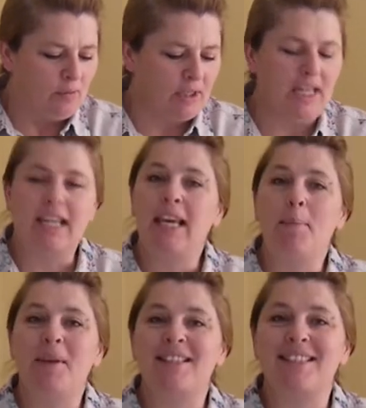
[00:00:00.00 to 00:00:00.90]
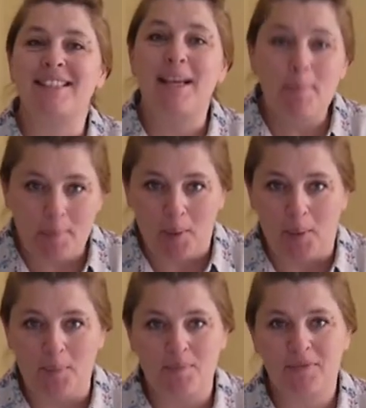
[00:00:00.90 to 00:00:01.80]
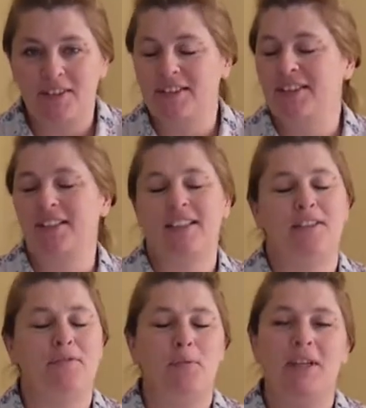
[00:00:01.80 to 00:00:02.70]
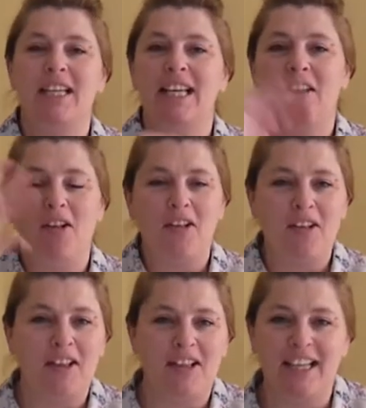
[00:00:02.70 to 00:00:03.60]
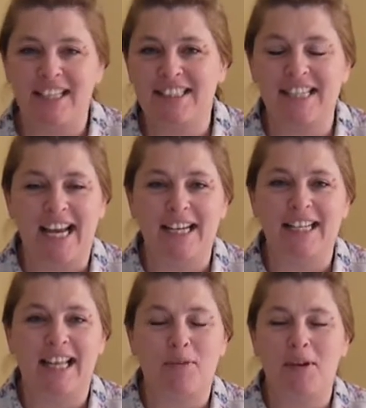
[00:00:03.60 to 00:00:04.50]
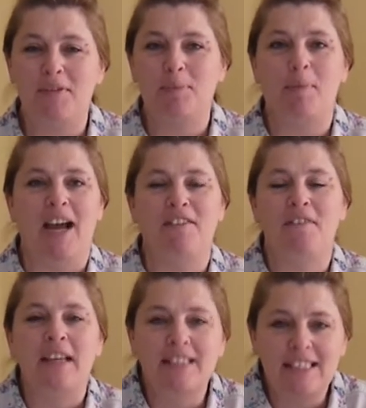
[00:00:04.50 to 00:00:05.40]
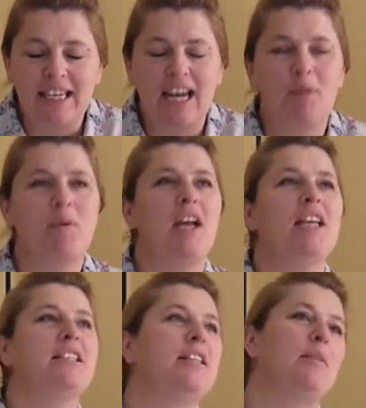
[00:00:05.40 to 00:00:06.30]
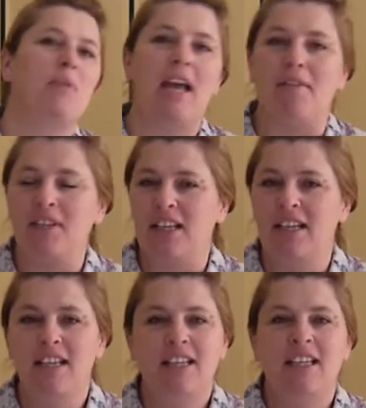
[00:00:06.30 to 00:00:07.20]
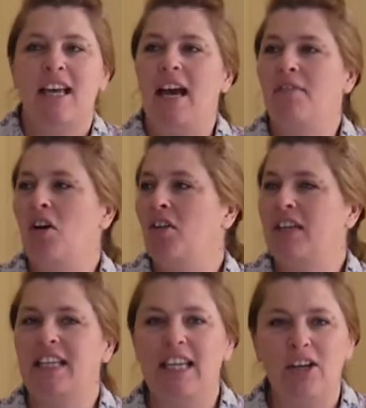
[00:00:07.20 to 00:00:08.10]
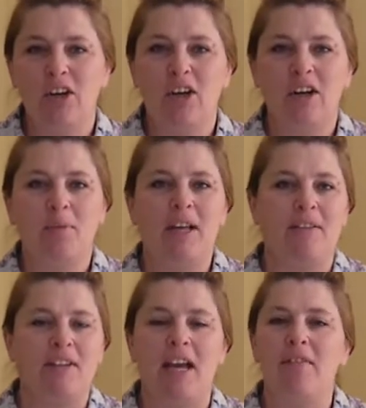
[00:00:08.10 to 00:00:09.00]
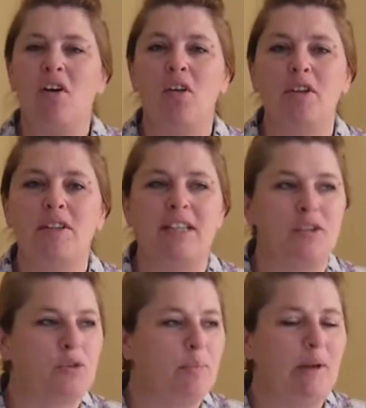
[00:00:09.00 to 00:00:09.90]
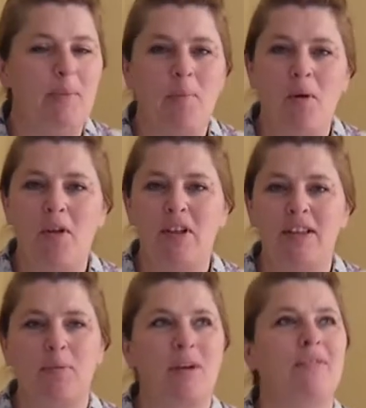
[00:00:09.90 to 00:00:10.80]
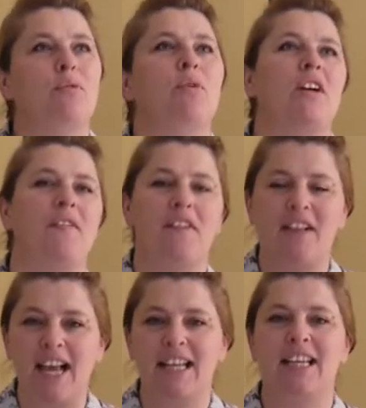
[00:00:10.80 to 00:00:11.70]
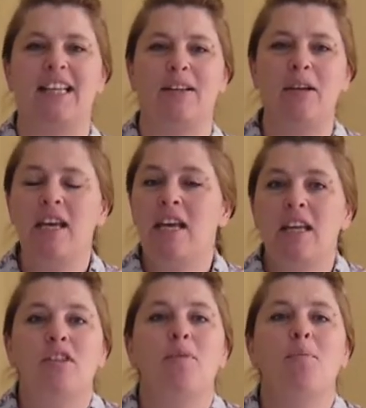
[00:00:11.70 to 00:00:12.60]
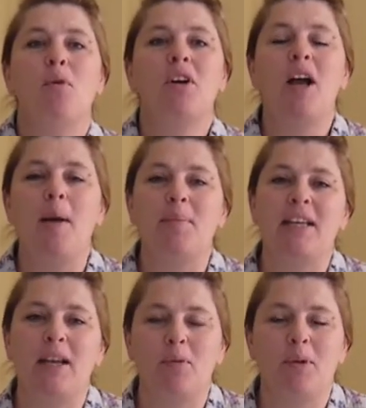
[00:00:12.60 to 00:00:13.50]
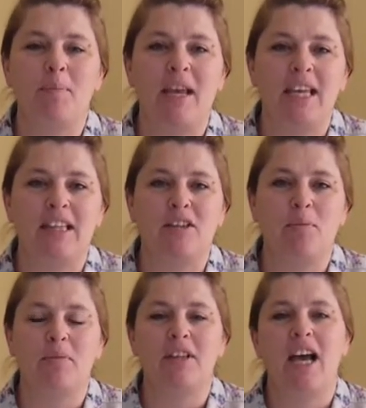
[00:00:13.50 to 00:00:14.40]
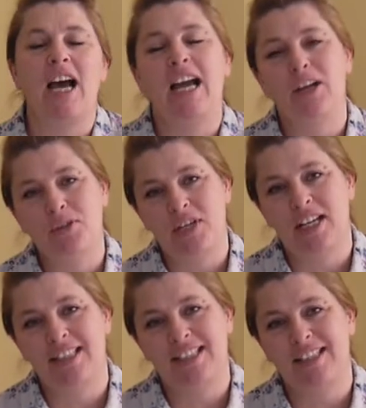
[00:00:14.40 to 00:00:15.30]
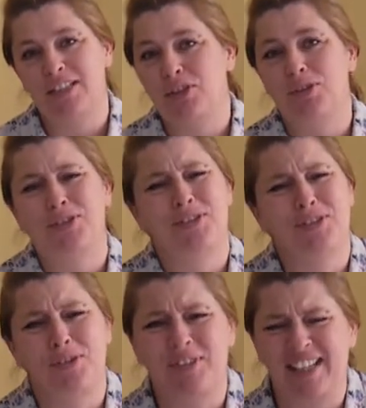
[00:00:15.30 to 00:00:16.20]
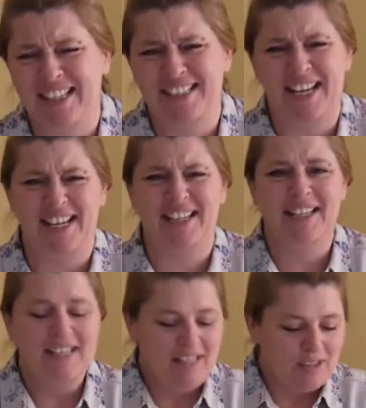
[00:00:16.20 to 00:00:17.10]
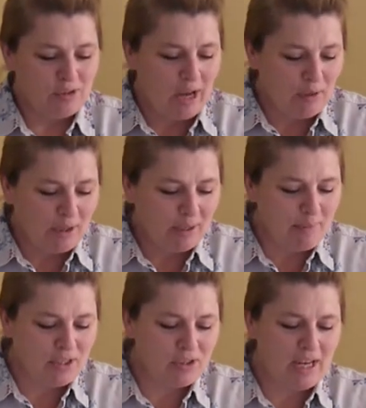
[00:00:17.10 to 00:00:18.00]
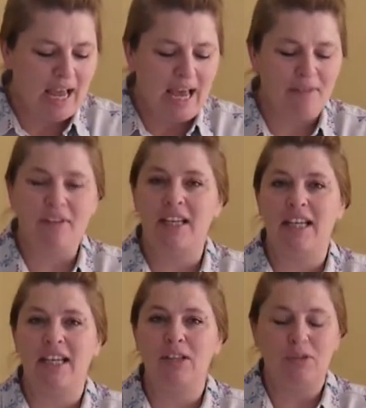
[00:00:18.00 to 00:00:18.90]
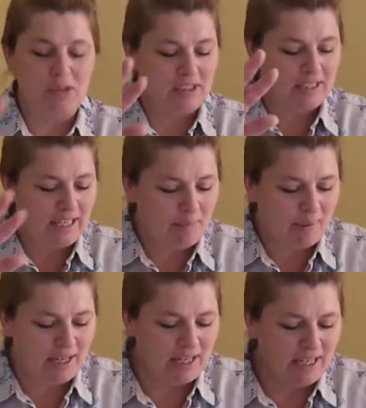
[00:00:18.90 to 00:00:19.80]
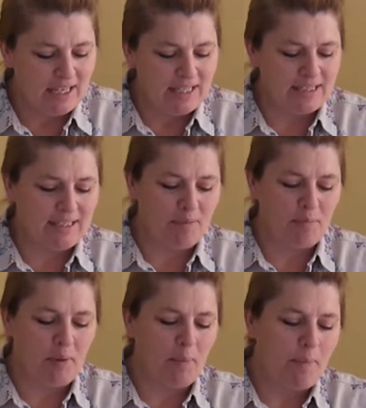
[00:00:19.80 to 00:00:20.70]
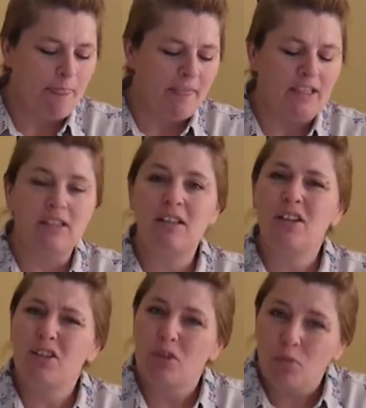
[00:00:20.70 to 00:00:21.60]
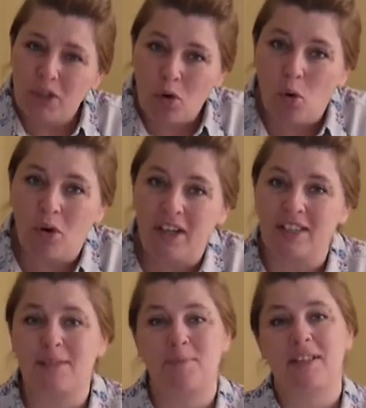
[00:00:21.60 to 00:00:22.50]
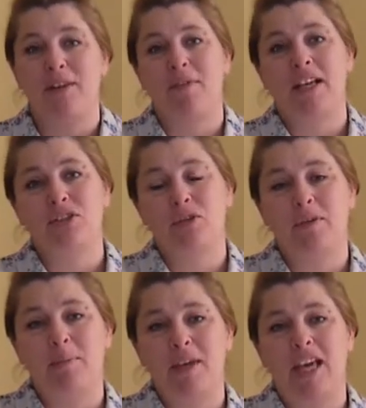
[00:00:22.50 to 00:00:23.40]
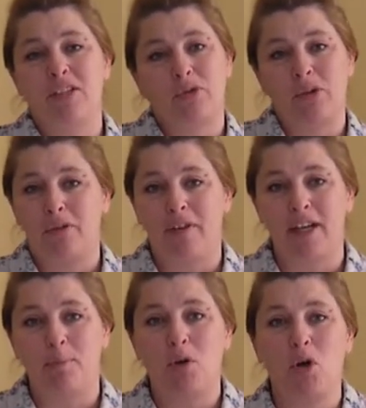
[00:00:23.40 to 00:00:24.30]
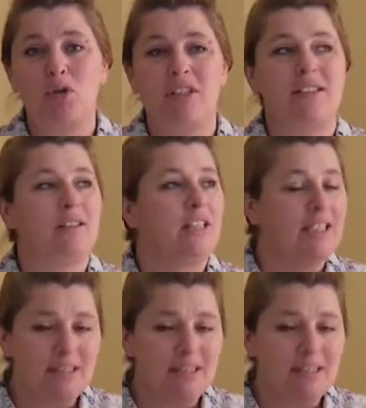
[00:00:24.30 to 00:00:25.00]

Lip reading: we're going to keep it simple. If we get all excited, like we have to buy fancy cameras, and then we have to have all the gear, and we have to have all these extra people, and then we have to work on the lighting, and then the more complicated we make it, the higher chances that you just don't get it done. So I recommend you have it, you just keep it simple. And start recording some stuff as your VBS or your event approaches. Get